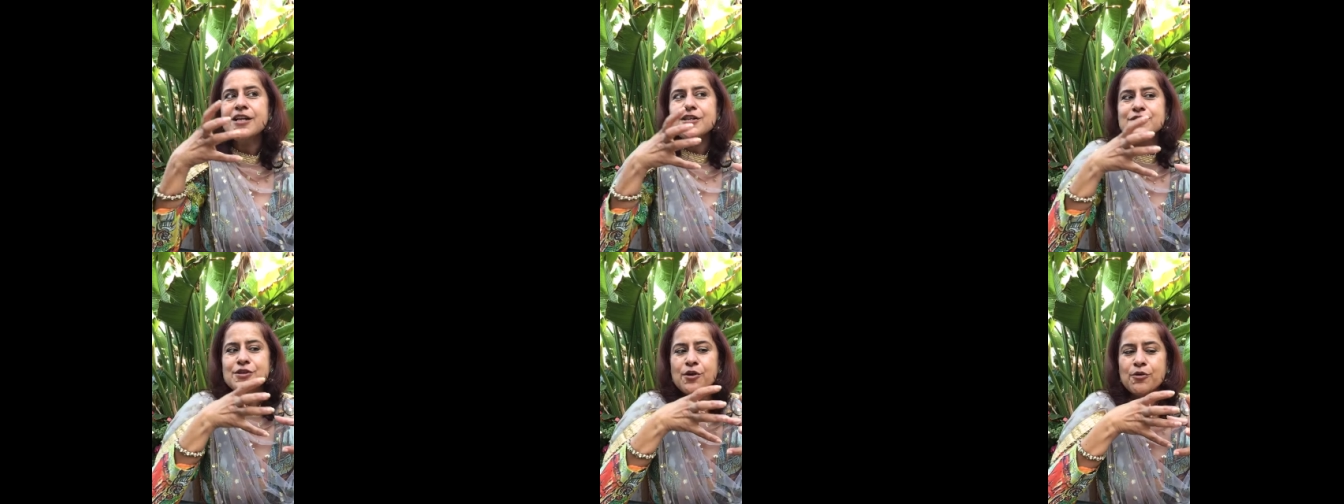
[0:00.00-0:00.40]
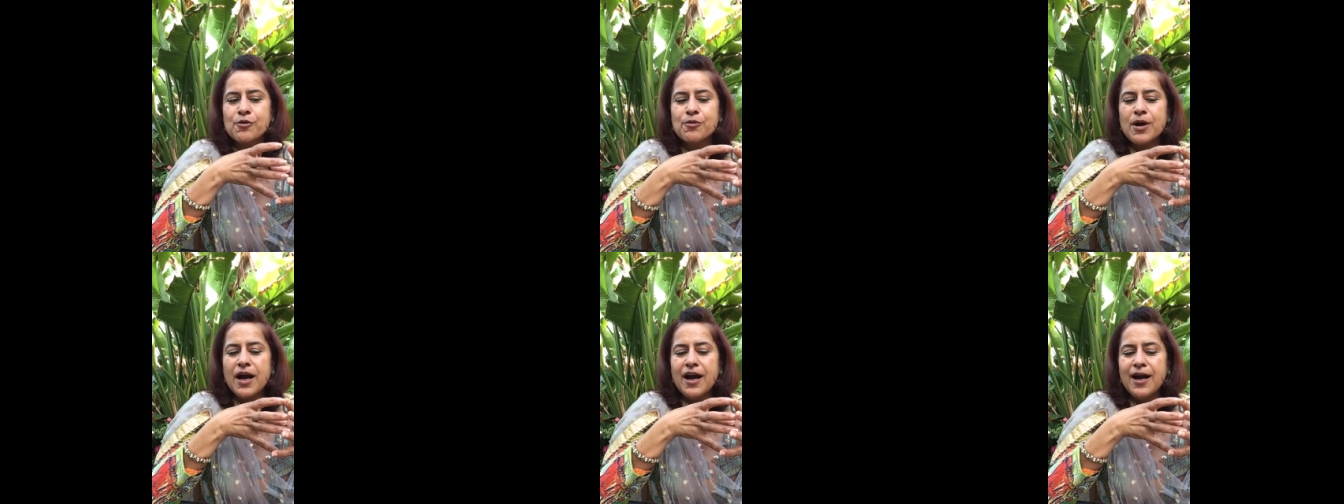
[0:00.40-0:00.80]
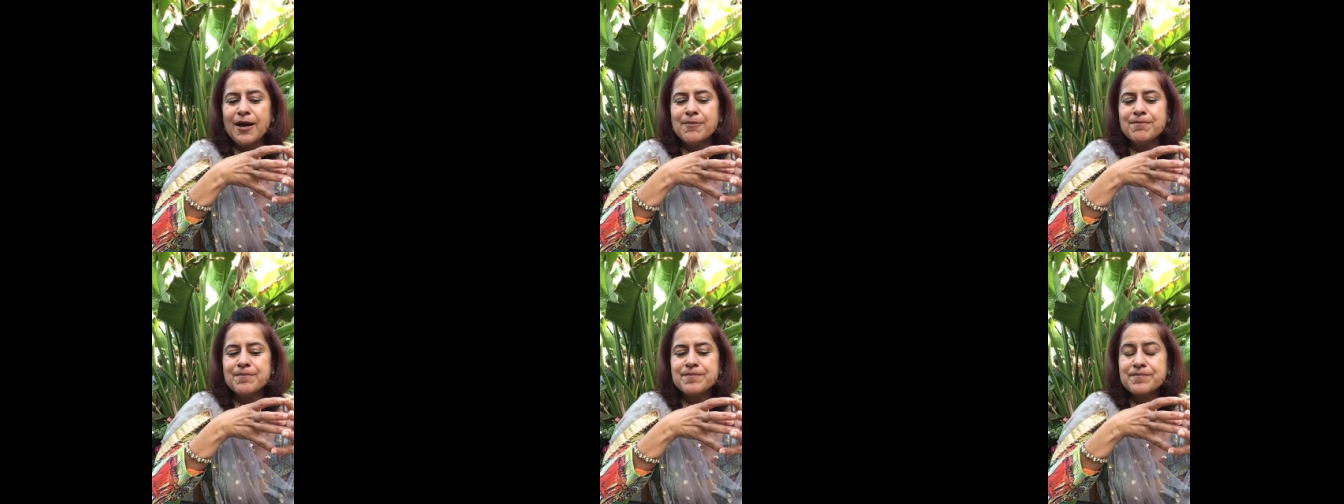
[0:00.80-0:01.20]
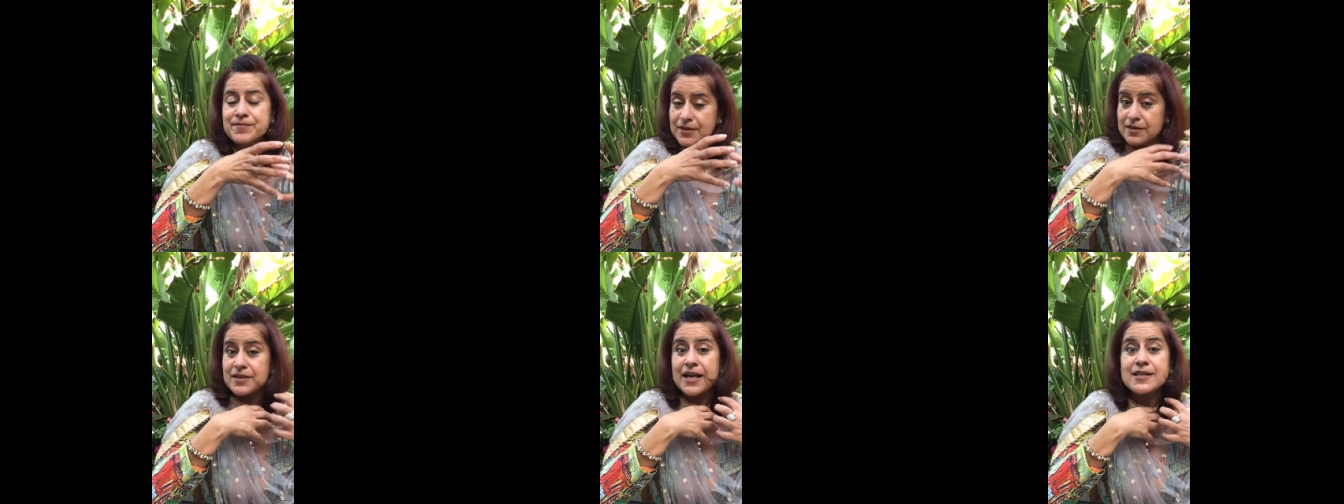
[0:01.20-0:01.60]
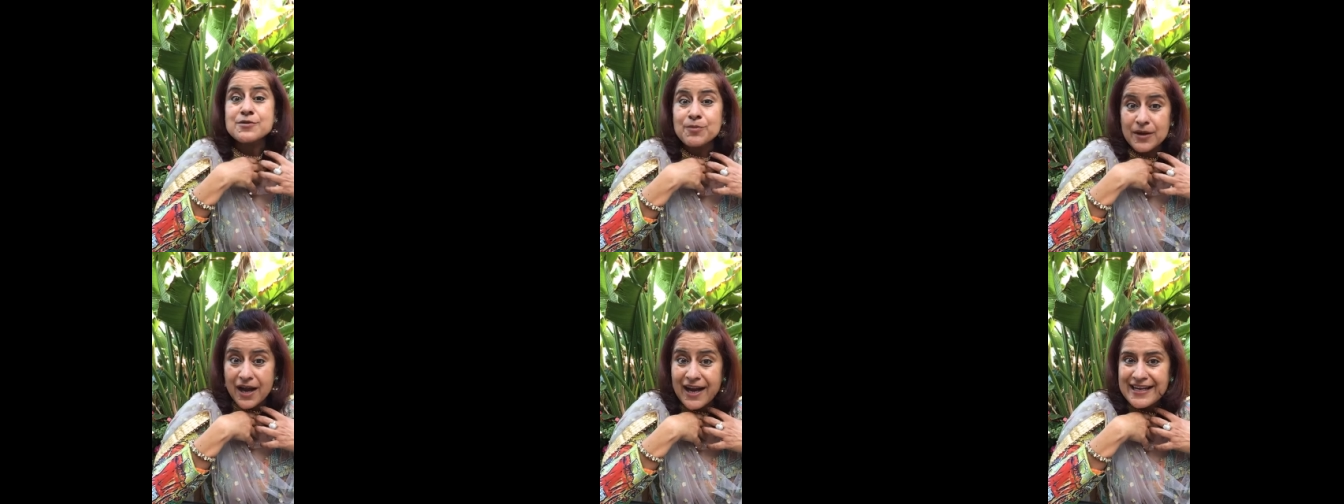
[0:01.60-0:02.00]
So that's
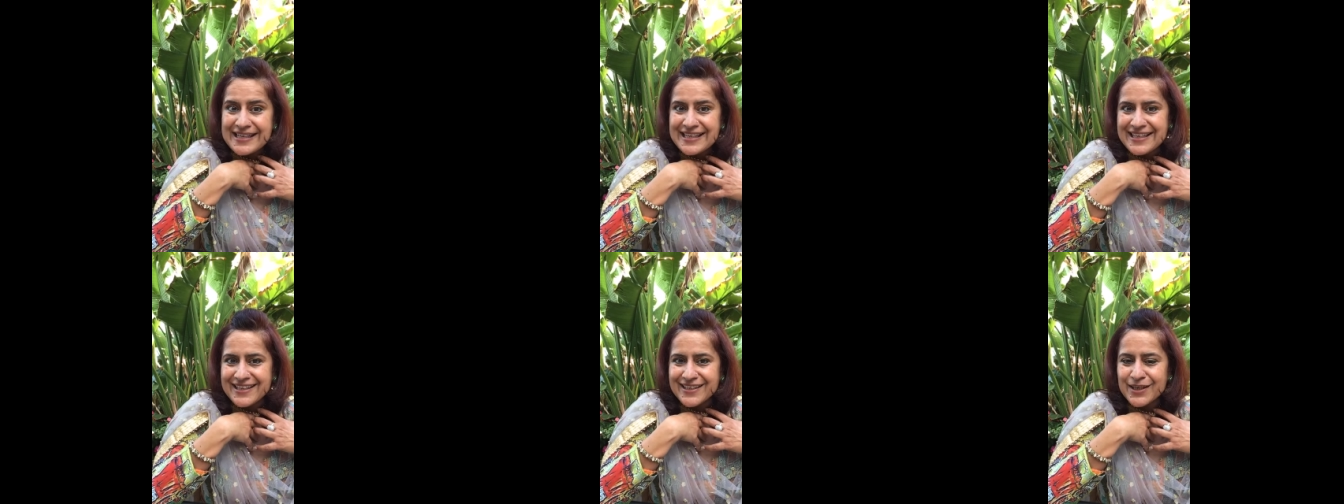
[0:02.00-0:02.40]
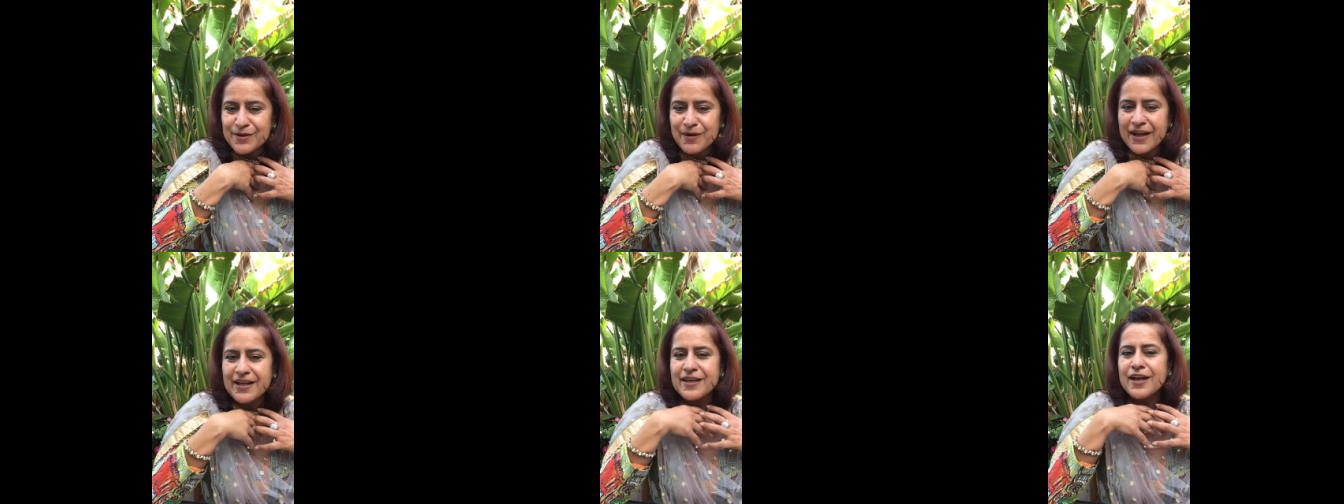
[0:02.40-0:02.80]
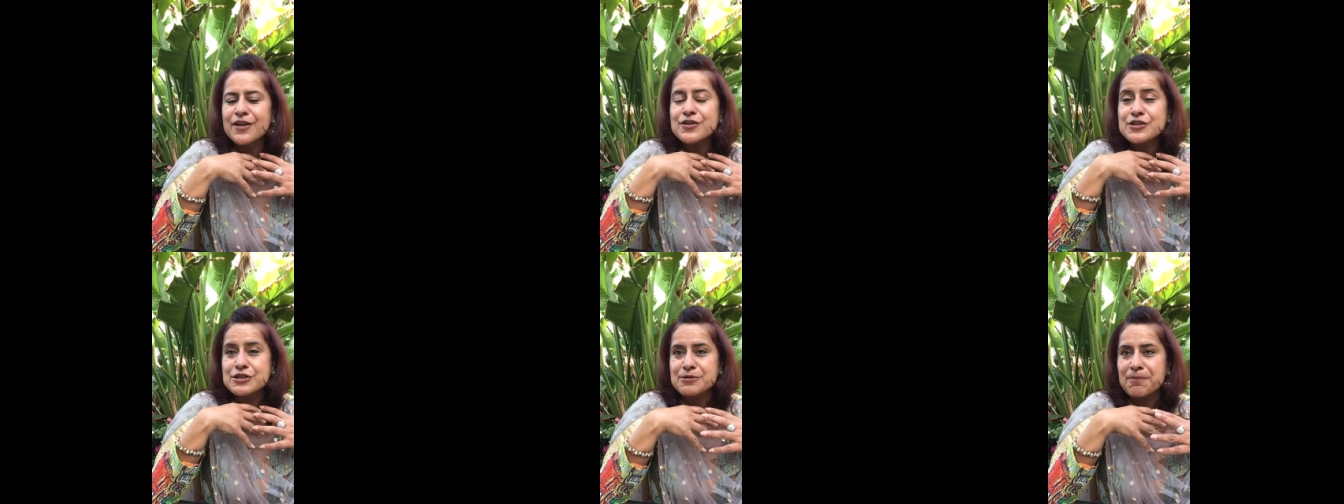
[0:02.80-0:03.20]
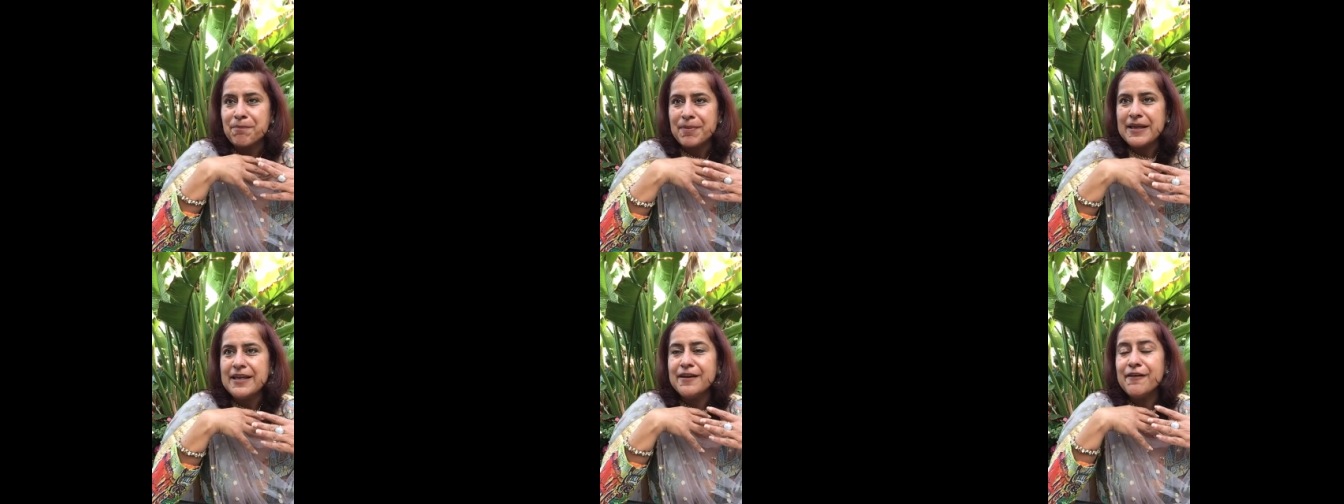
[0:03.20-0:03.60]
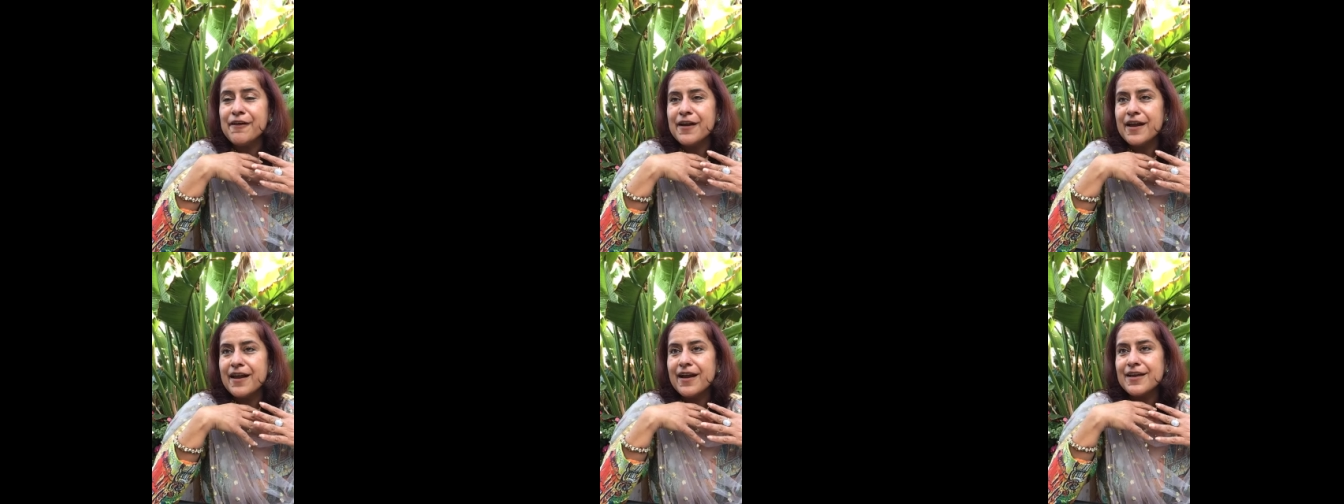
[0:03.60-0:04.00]
what I need, right? To be
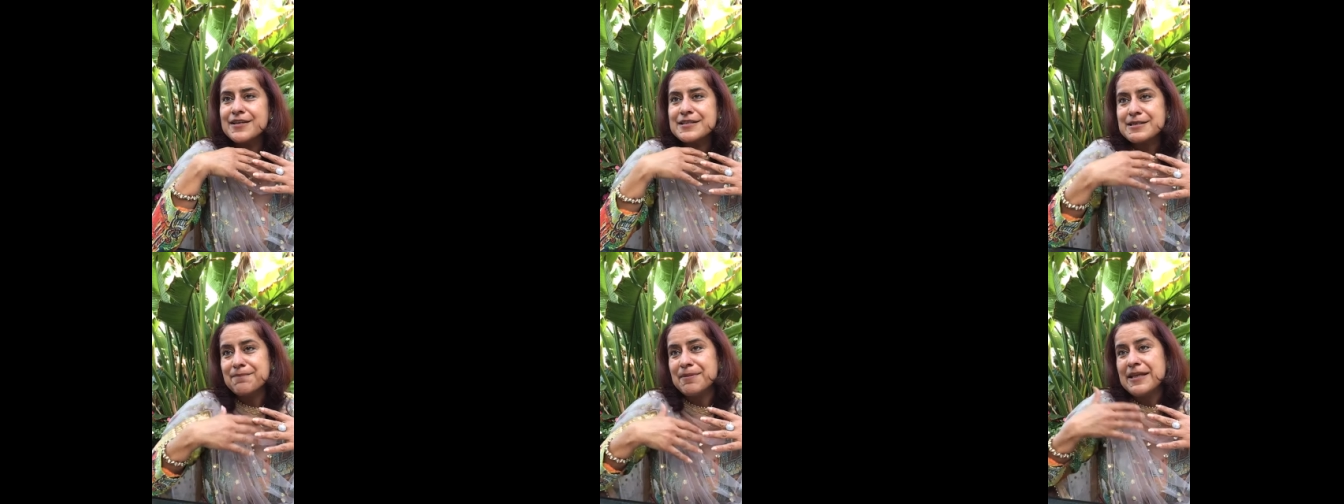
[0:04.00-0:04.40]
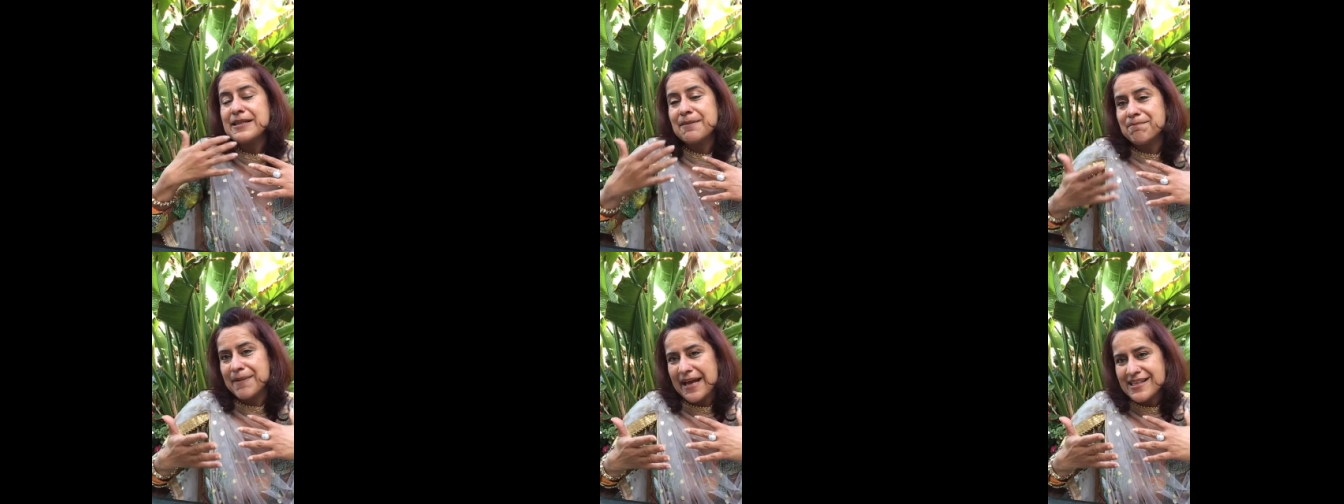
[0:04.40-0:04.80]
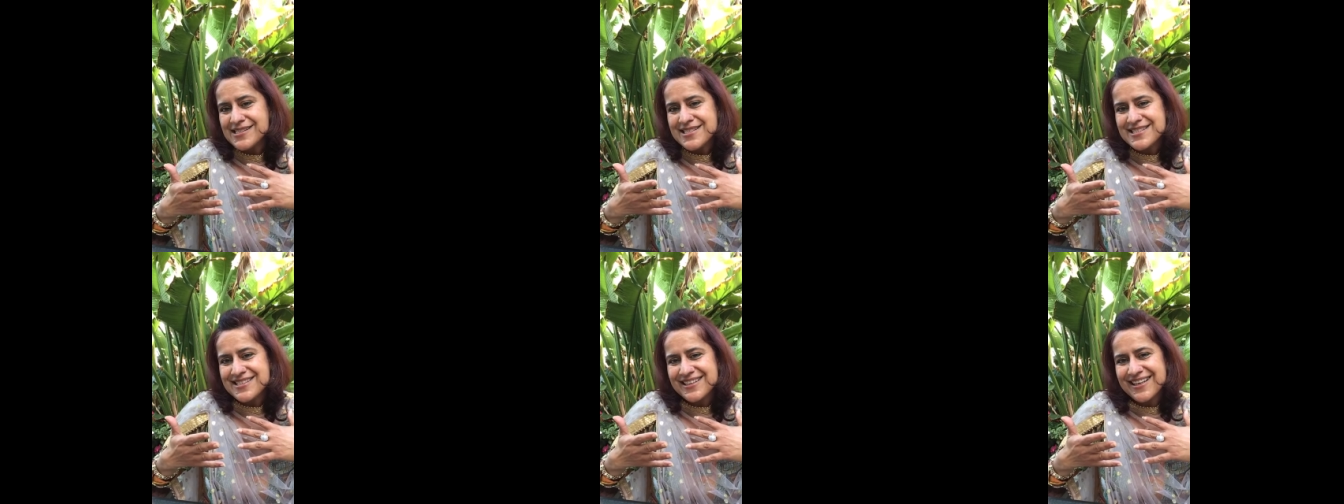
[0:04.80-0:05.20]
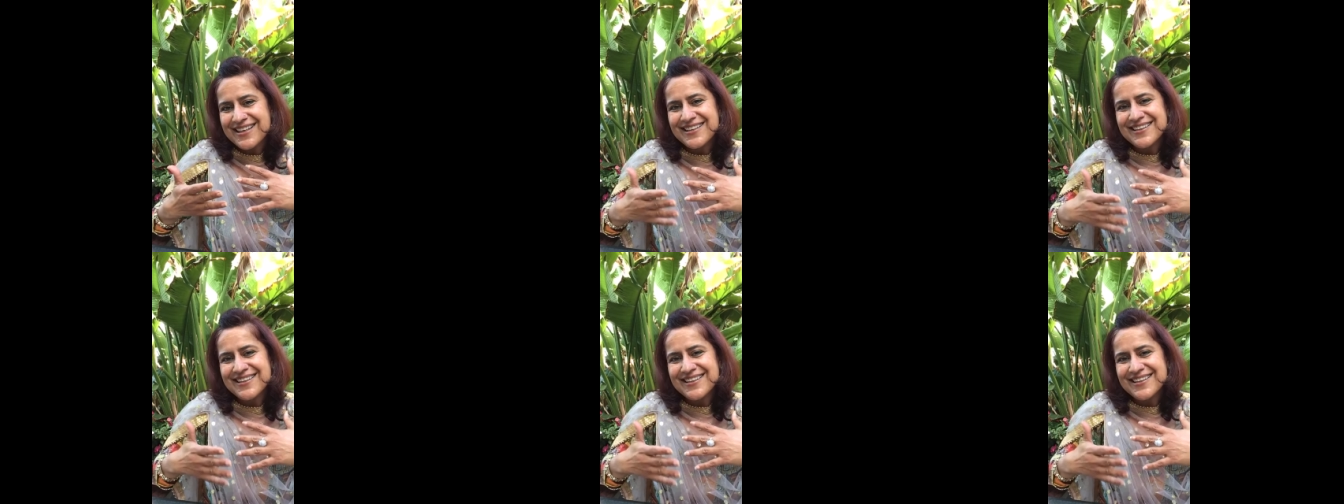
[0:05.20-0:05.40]
the best